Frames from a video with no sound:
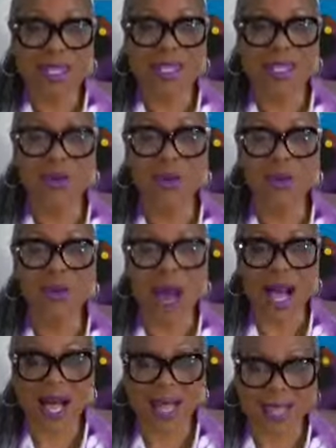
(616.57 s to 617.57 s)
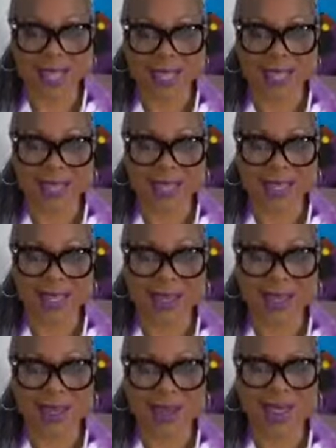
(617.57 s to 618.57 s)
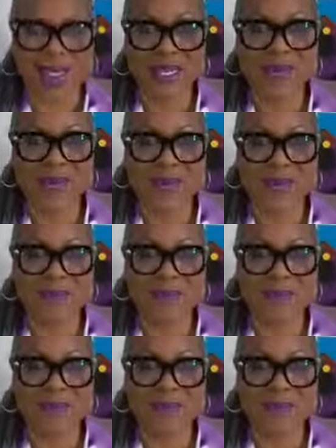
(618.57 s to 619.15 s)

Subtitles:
the why you're here.